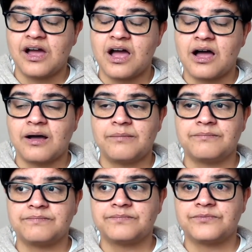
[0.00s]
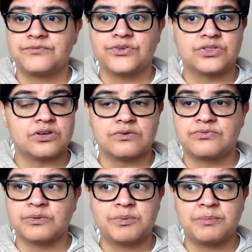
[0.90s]
for
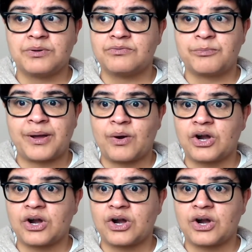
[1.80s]
the people of the belt.